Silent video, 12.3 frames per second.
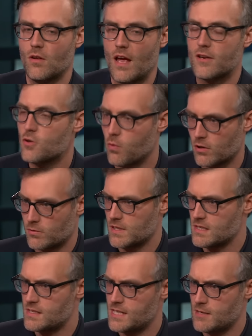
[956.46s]
had you worked with
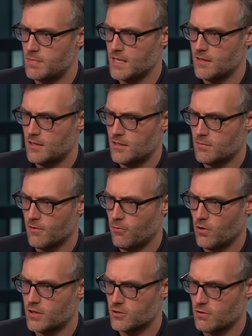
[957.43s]
this DP
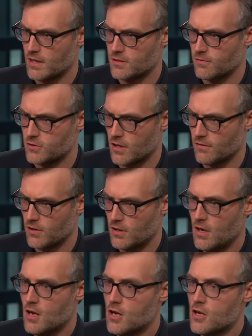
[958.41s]
before, your director of photography? No,
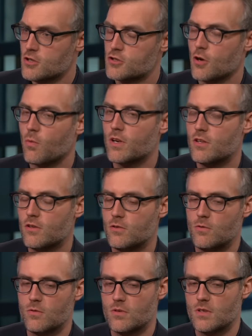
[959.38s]
first time. So when
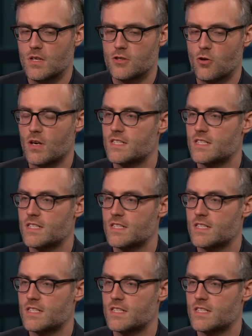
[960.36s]
you sort of